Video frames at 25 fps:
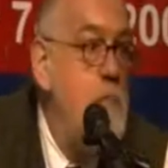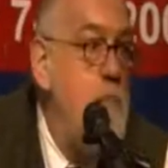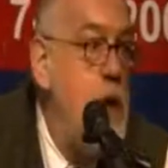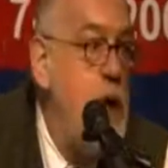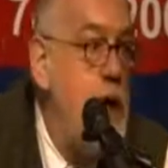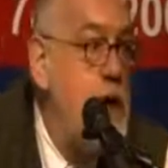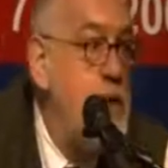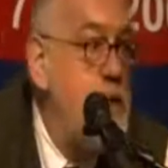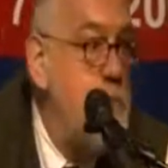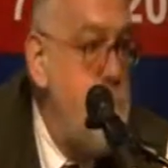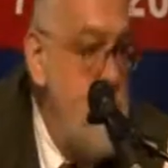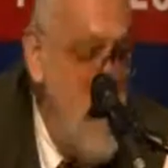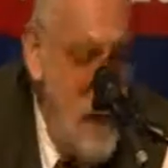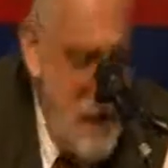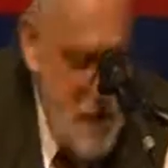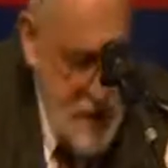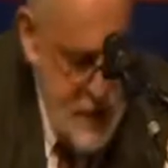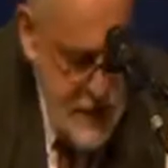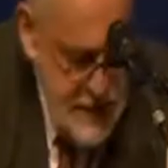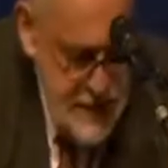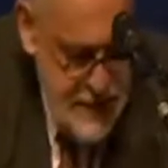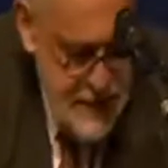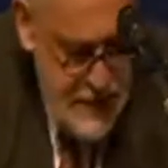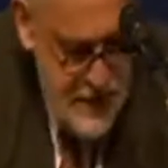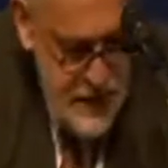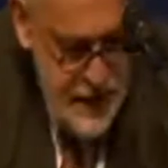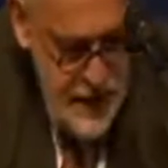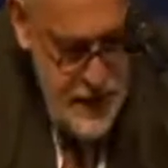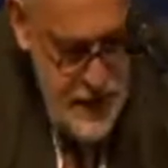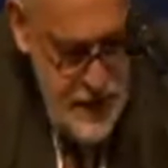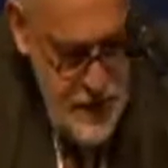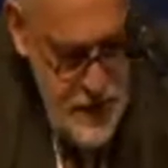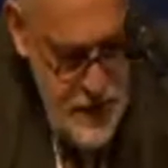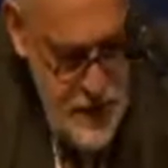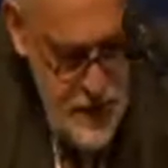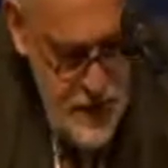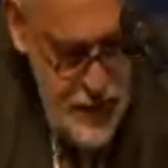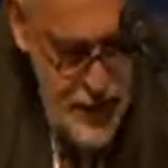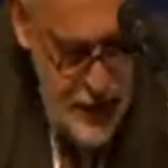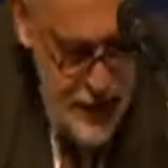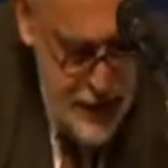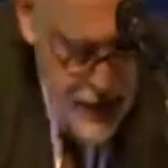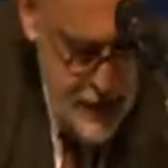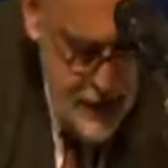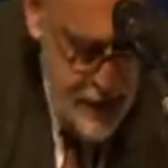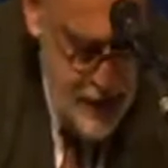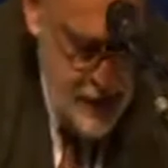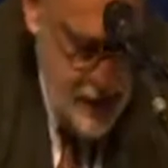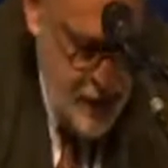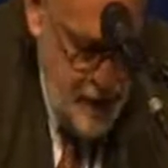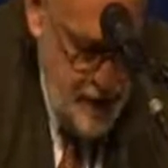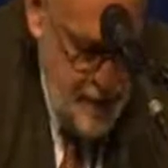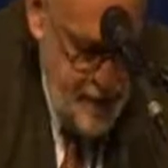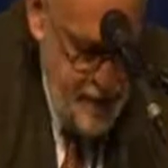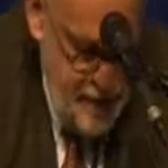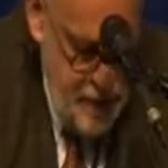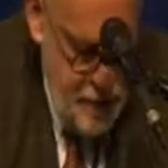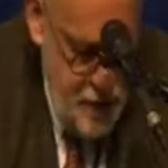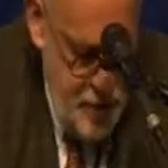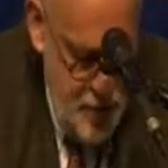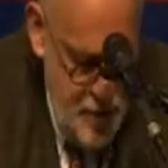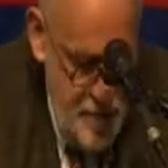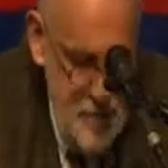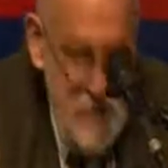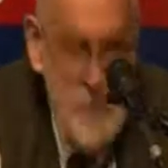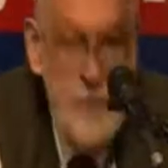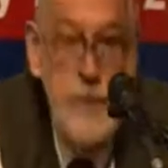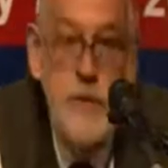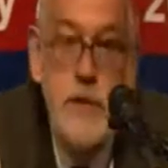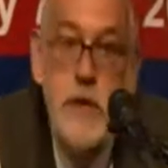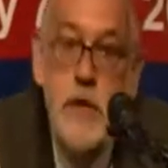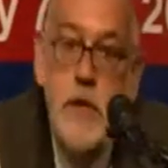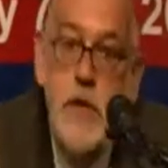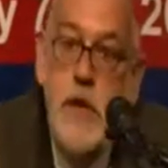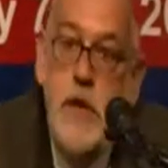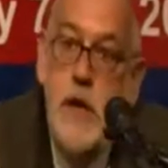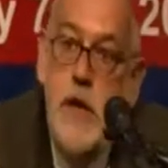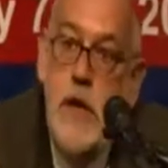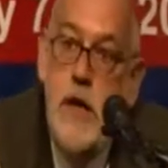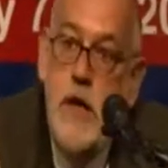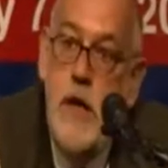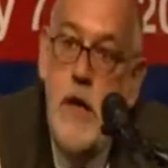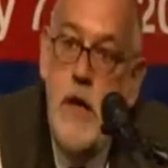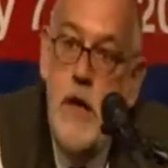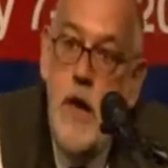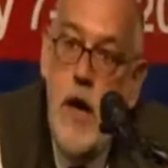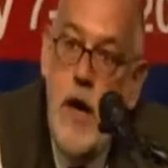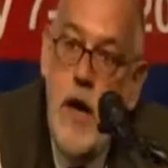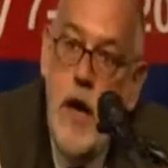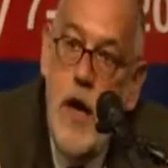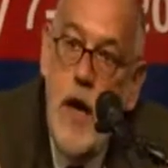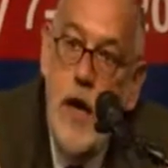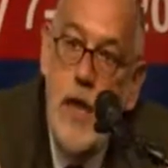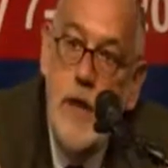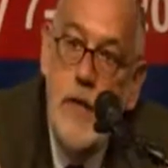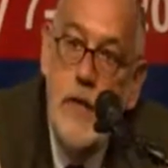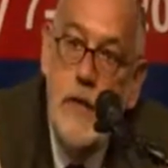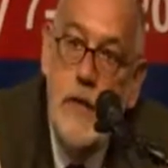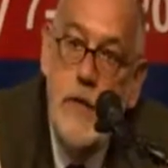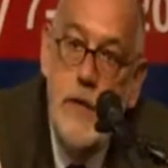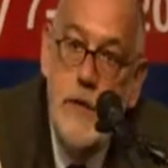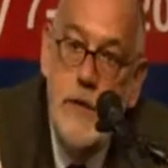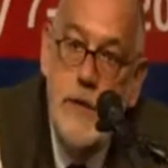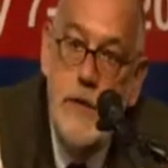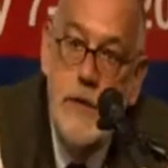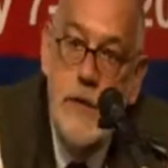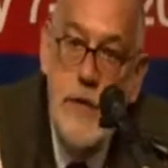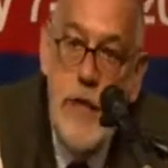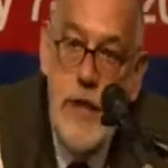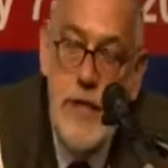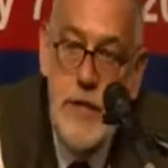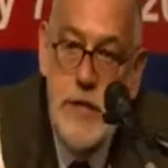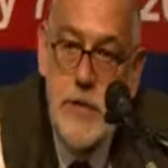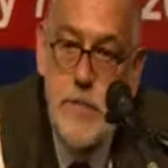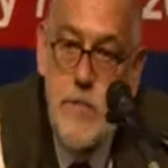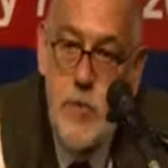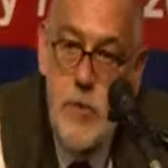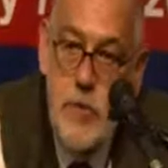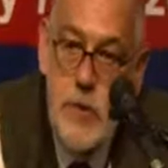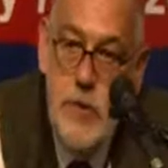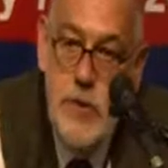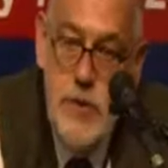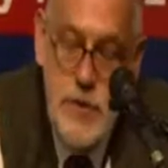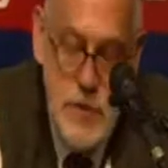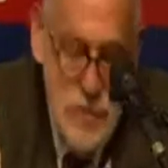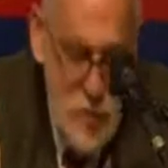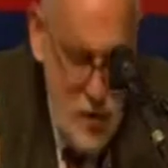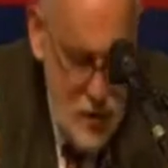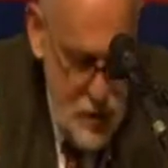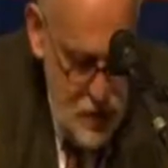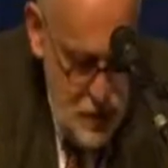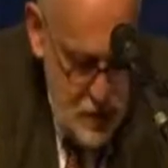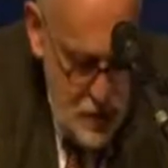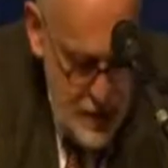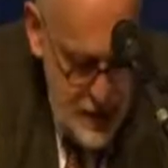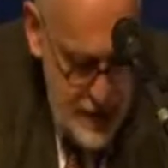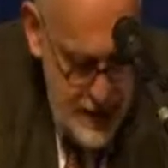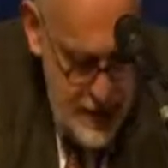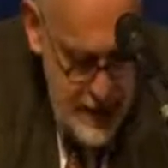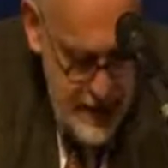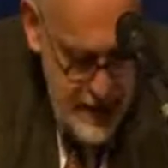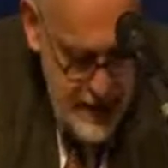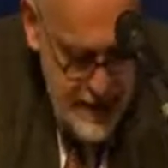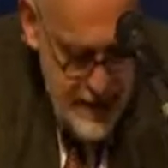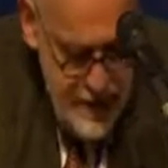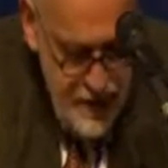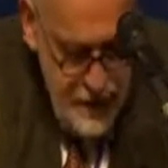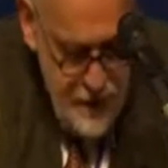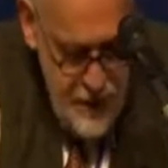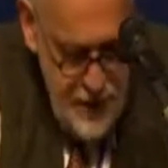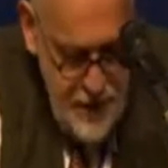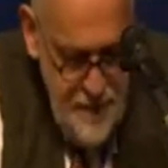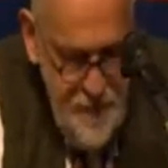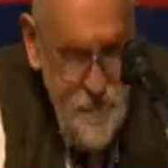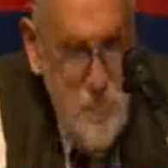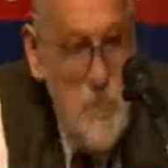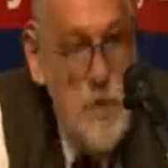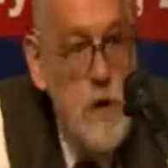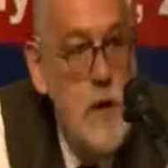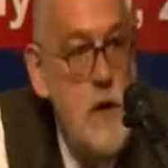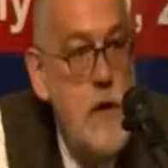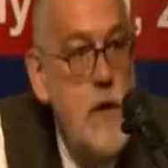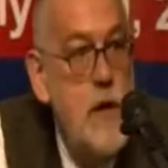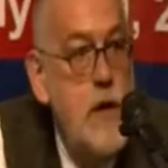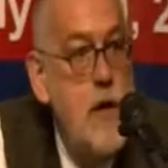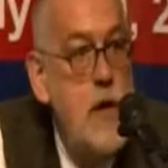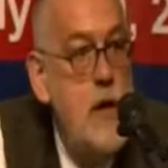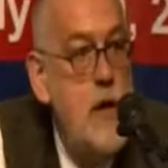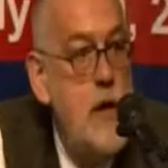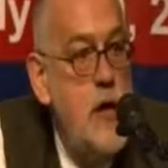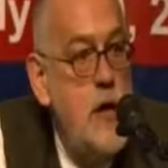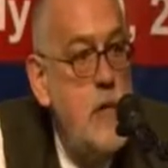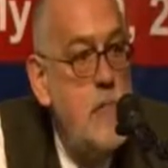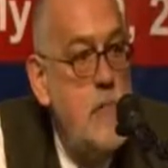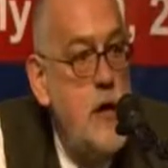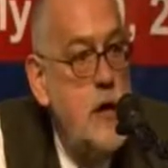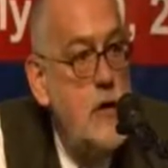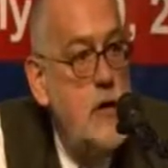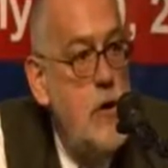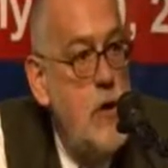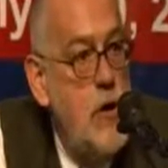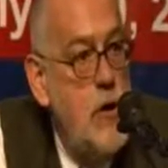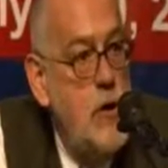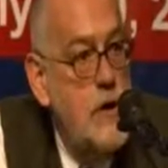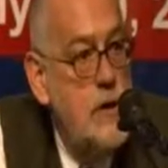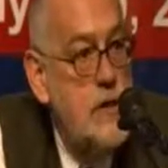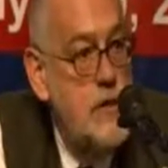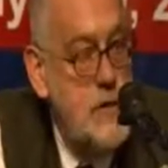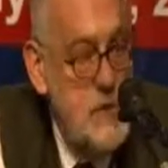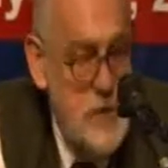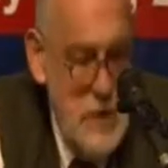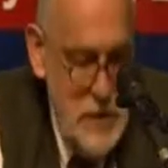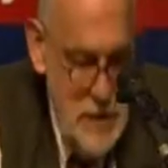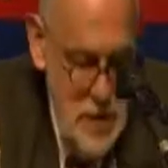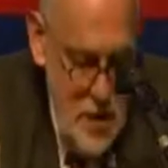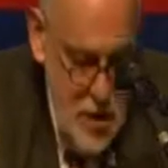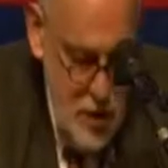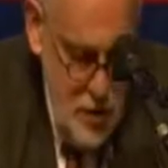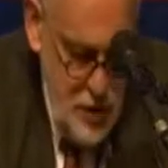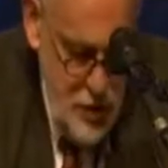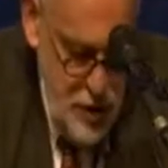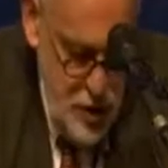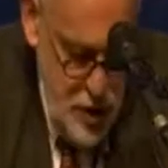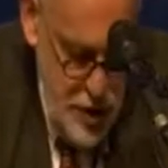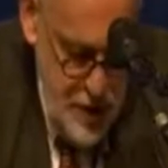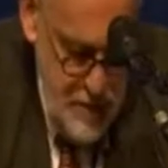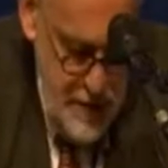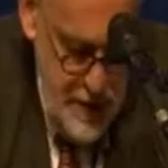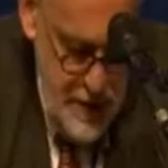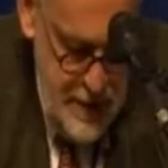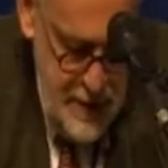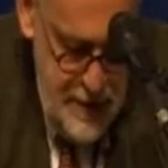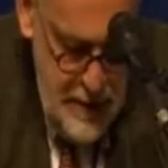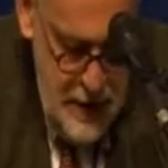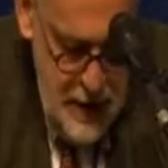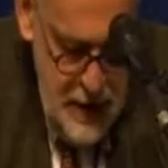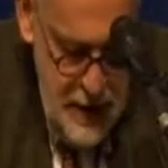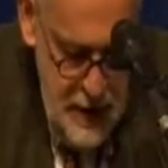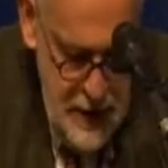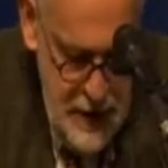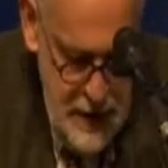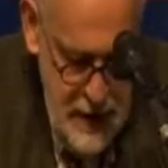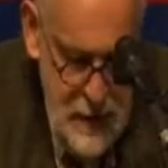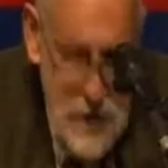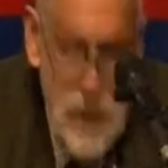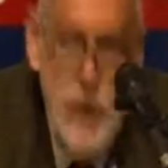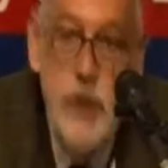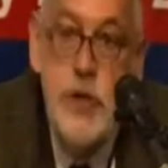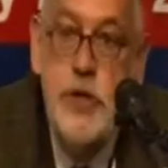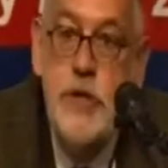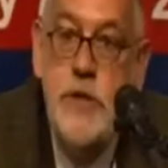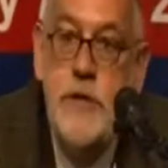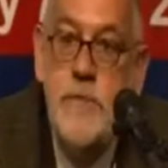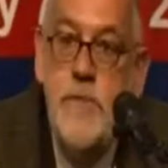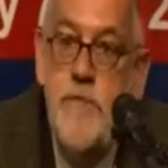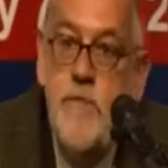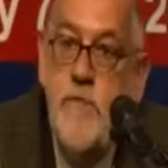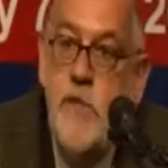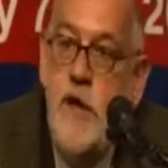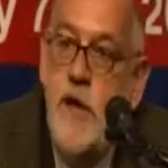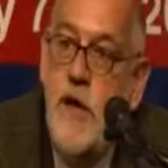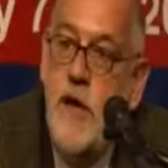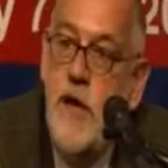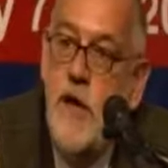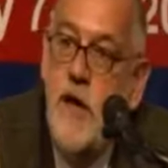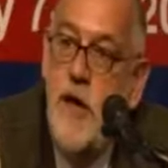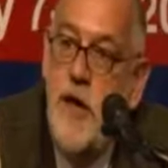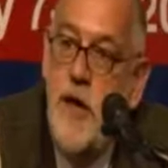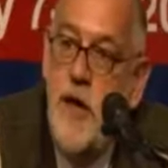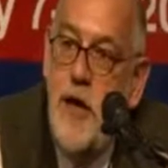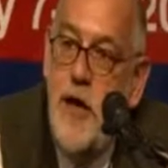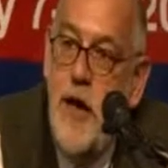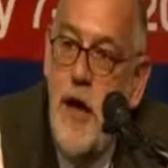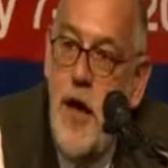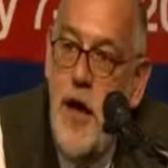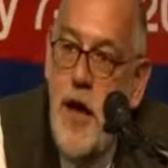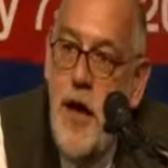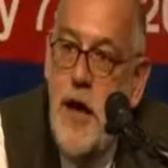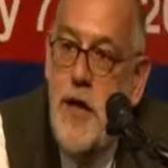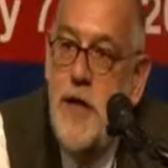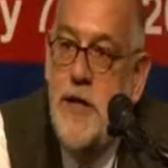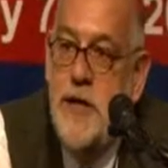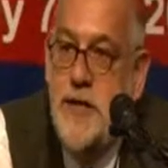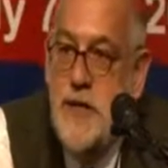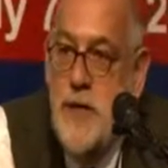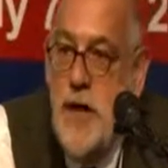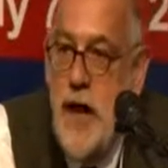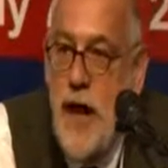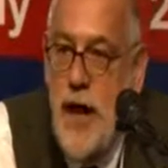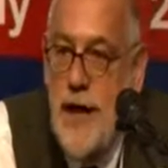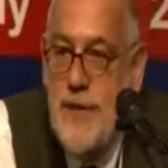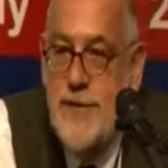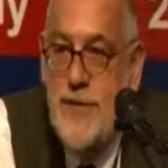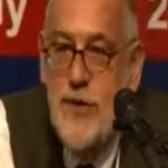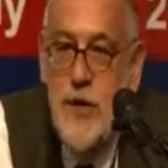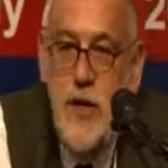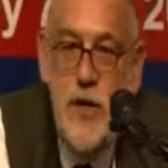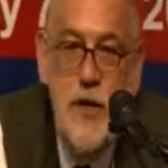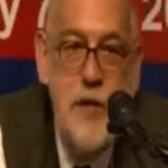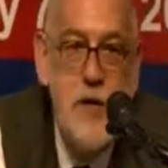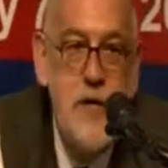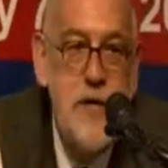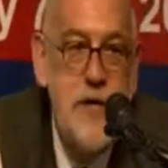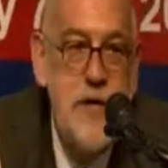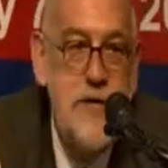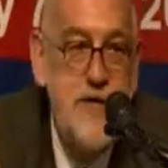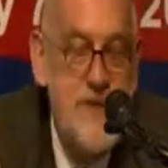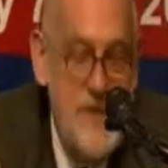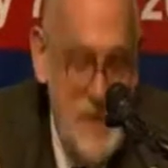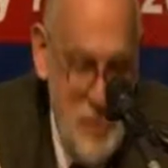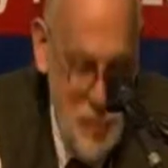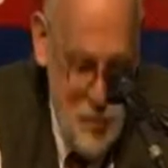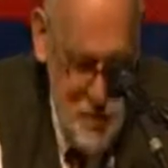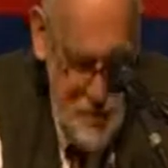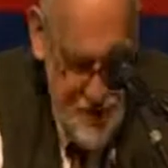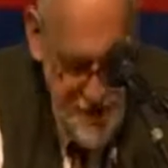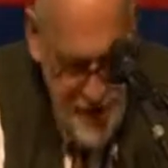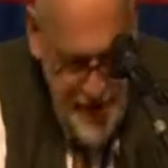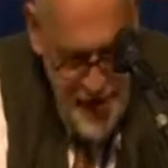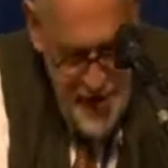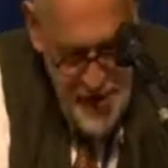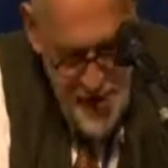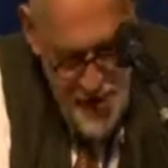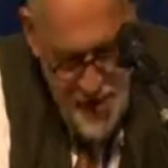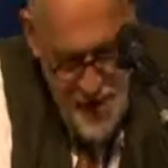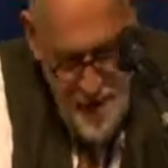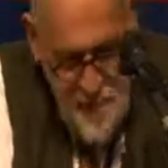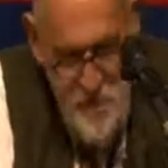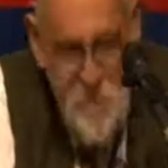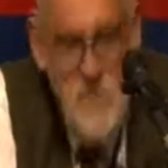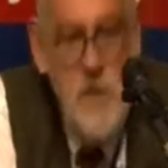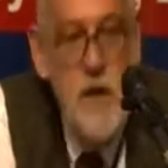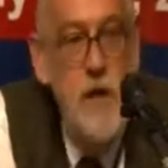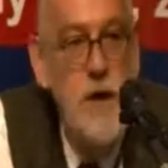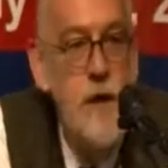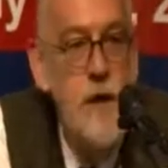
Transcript: by the parents and teachers of the Germans, and the textbooks not only in history, but also in German, religion, and other Gesinnungsfächer.